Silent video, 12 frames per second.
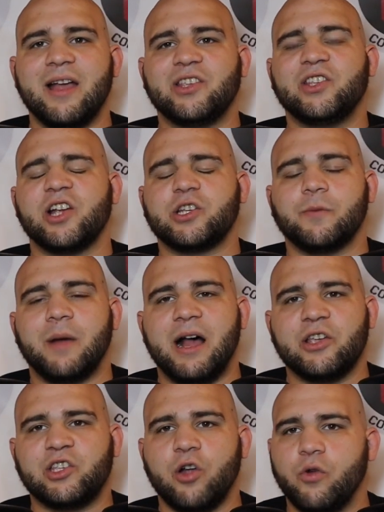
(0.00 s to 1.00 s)
That's such a
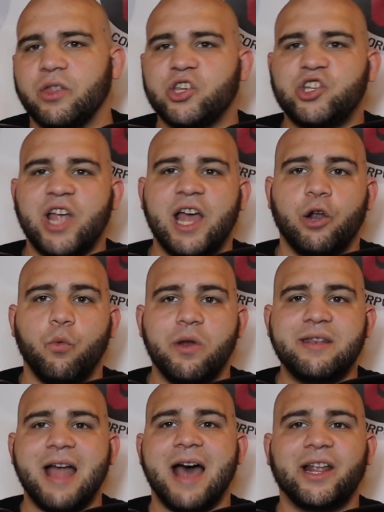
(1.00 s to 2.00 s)
milestone. This channel
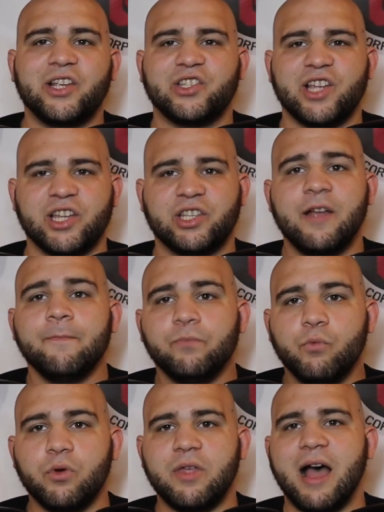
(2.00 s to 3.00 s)
would not exist
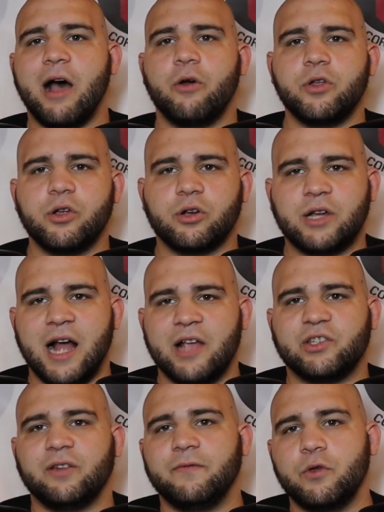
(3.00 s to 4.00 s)
without your
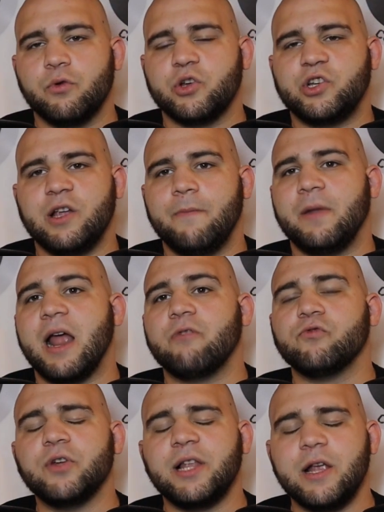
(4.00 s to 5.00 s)
constant viewership, and I
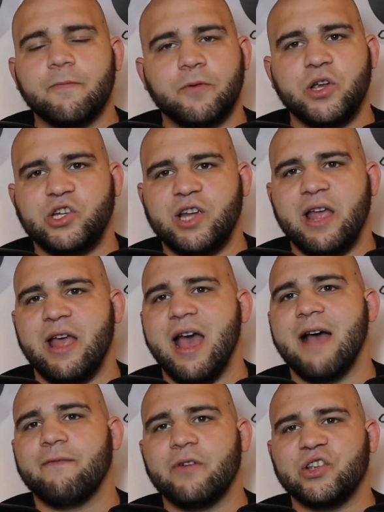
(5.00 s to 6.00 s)
really appreciate
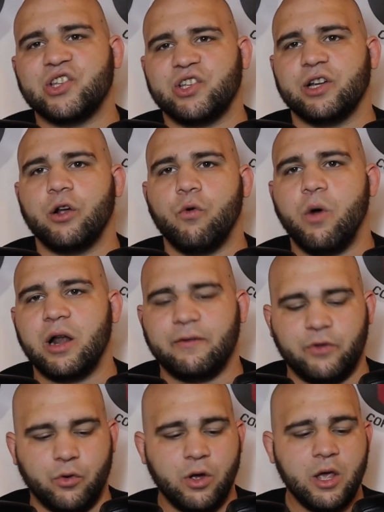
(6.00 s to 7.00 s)
every single one
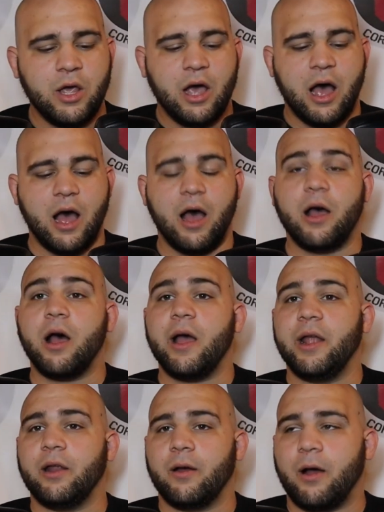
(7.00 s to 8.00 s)
of you. Uh,
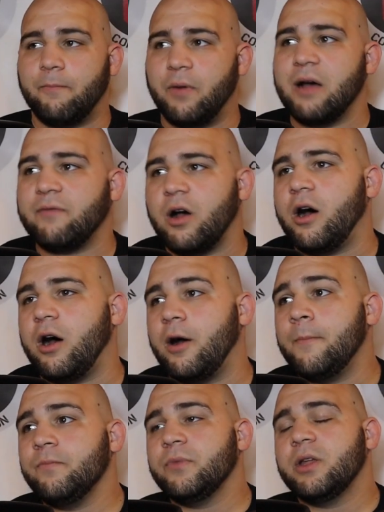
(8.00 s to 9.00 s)
and above
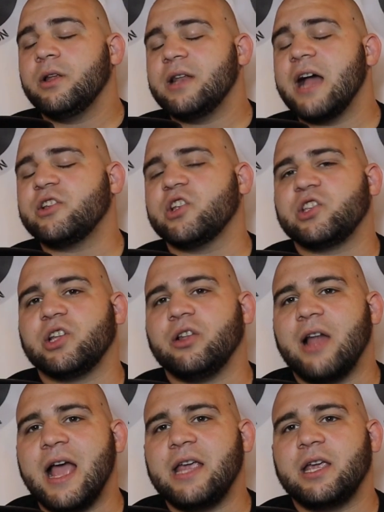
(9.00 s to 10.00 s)
all, not just the
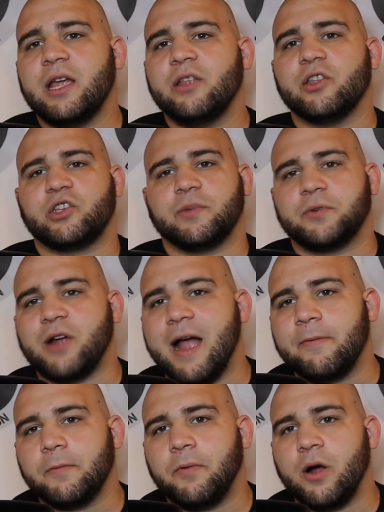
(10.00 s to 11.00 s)
like and the
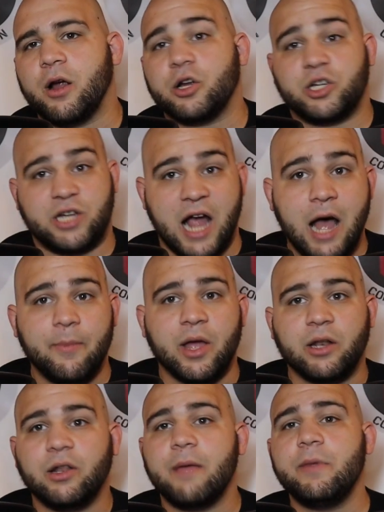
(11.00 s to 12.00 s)
subscribing part,
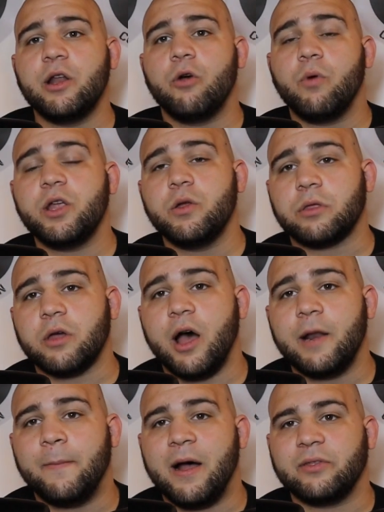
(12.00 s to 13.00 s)
comment. Let me know what you
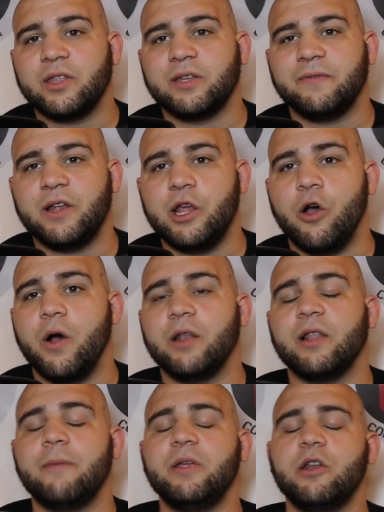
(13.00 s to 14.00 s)
thought about this video,
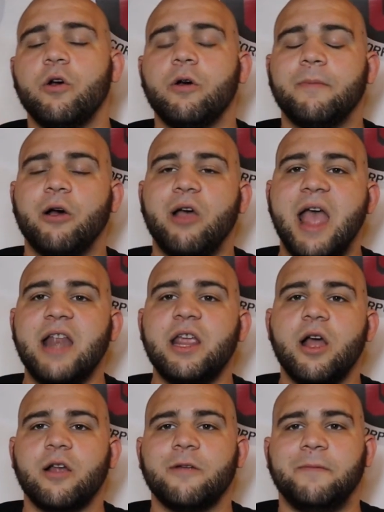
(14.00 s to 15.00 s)
and let me know about
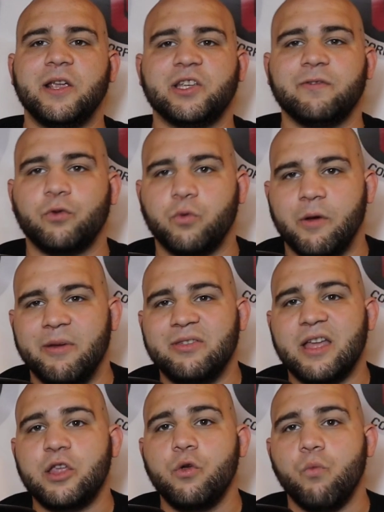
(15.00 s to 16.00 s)
any other piece of
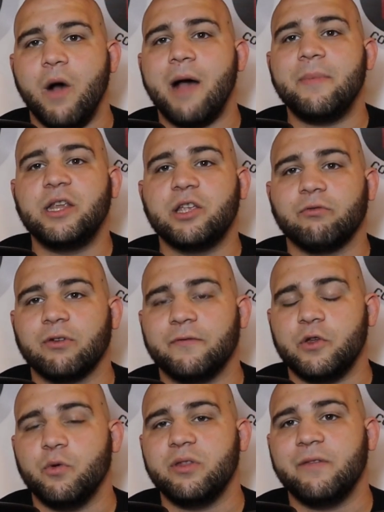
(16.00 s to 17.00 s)
equipment that you want me to
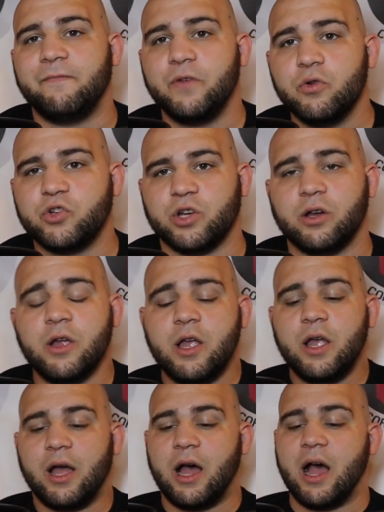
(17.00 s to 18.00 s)
review in the future.
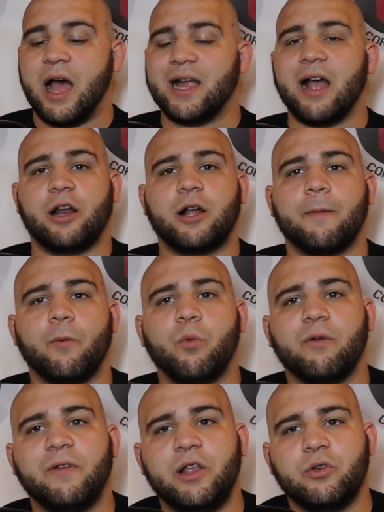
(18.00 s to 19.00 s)
Uh, I got a couple
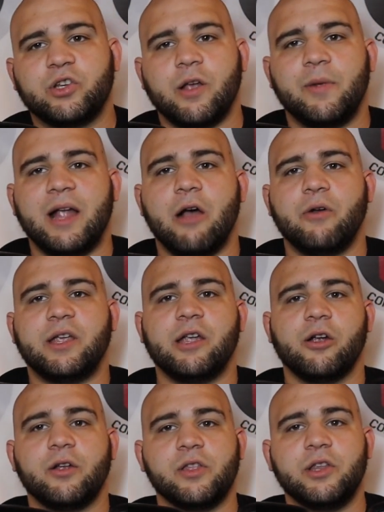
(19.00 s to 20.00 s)
more videos coming out
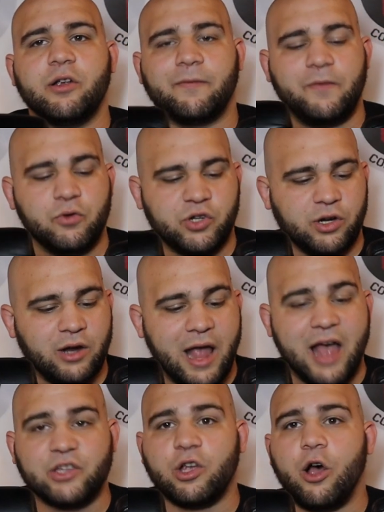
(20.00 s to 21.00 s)
here in the near future,
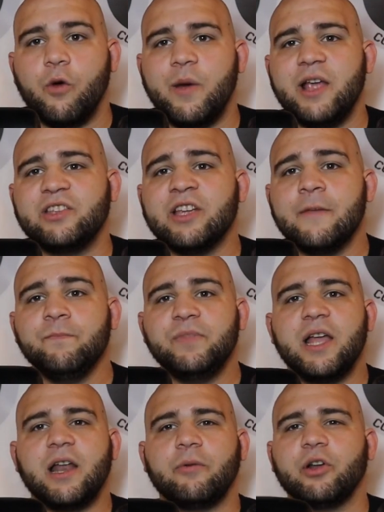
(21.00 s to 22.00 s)
as always,
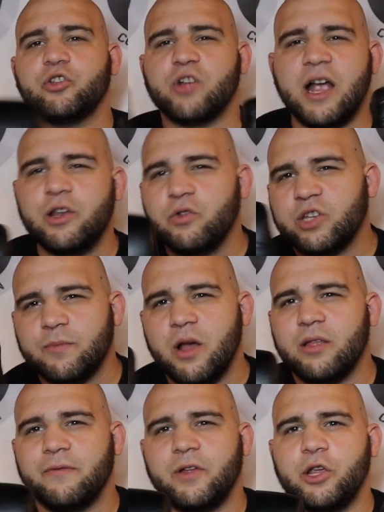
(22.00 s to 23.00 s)
and I'm going to try and do some
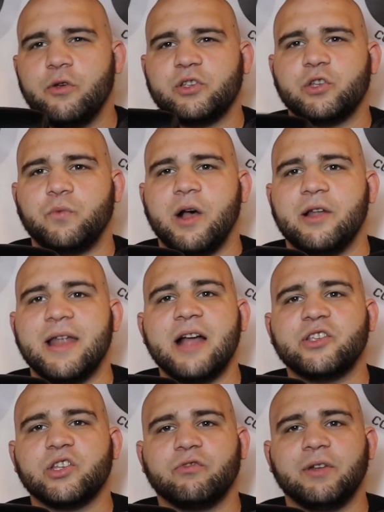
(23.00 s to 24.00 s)
other videos as well,
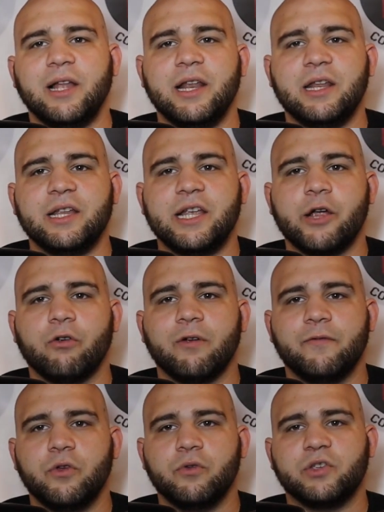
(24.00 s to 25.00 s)
not just related to gear
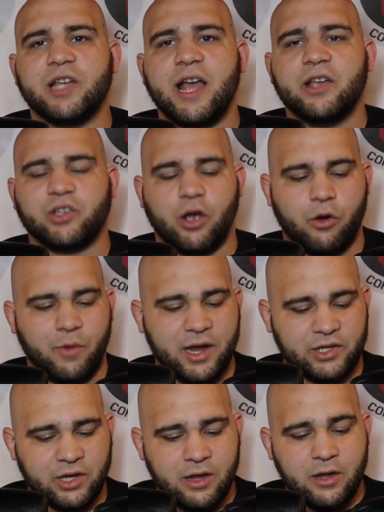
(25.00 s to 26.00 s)
reviews, as
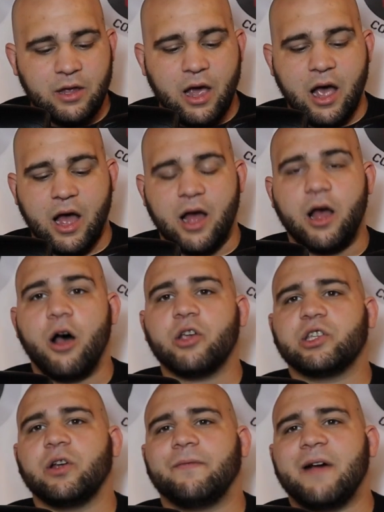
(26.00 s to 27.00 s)
always. Uh,
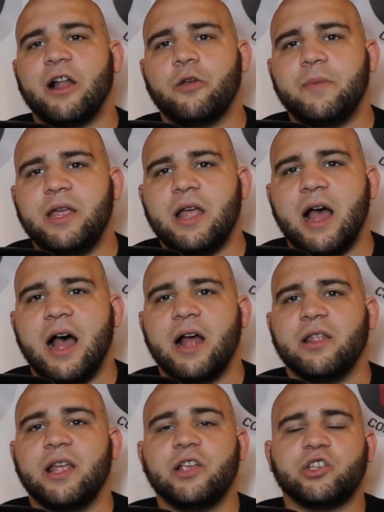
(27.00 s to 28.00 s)
also, follow me
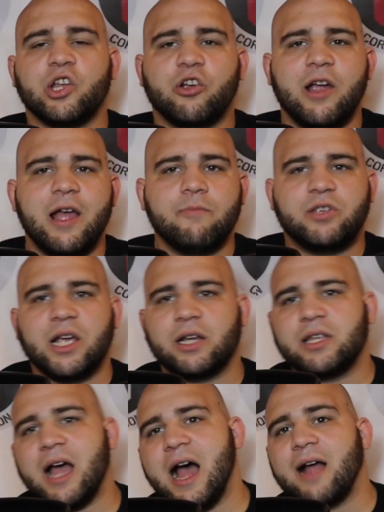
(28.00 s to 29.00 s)
on Instagram,
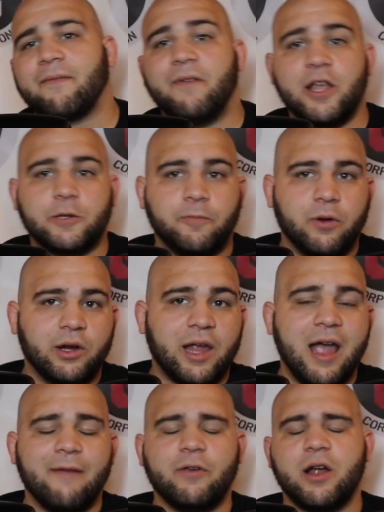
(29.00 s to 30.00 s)
TikTok, Facebook,
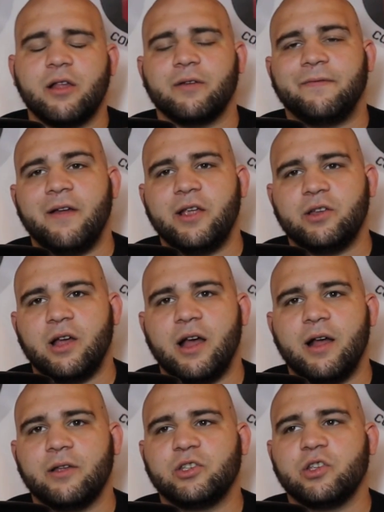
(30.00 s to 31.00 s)
every other fa
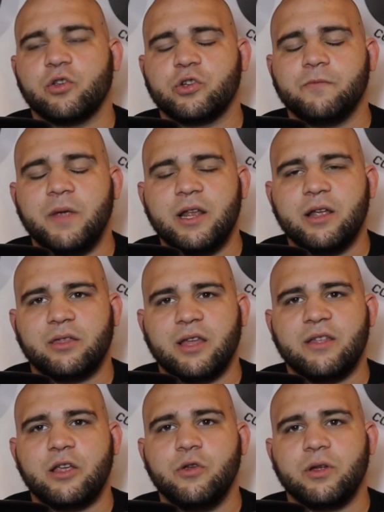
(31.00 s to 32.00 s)
uh, social media
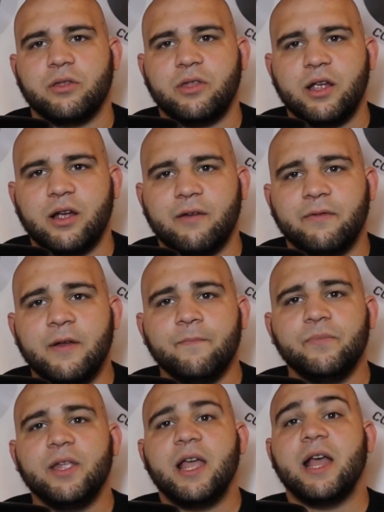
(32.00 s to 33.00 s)
thing that you can think of,
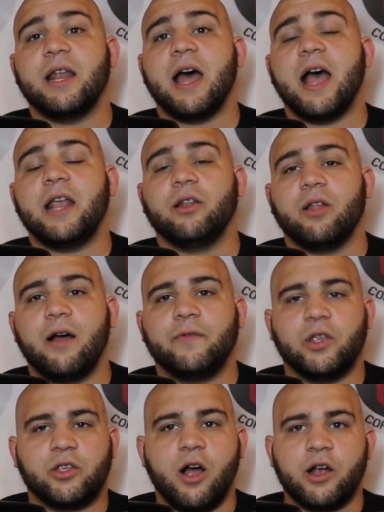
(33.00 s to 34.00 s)
and I'd love
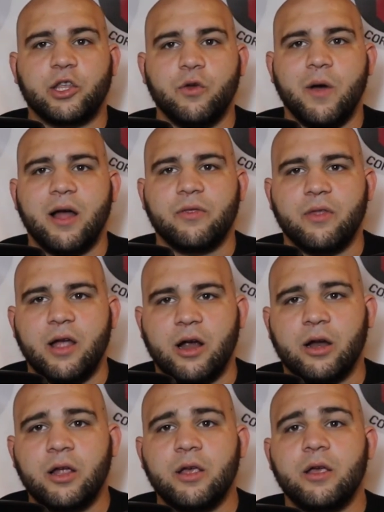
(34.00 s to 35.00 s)
to talk to you on
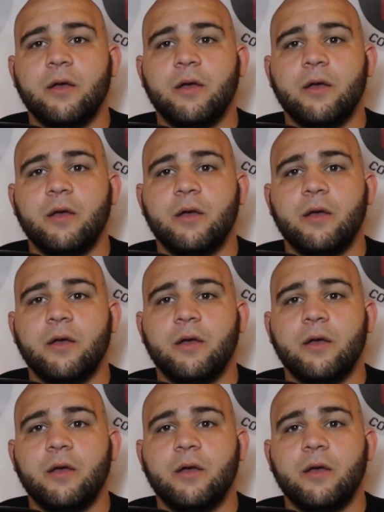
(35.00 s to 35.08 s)
there.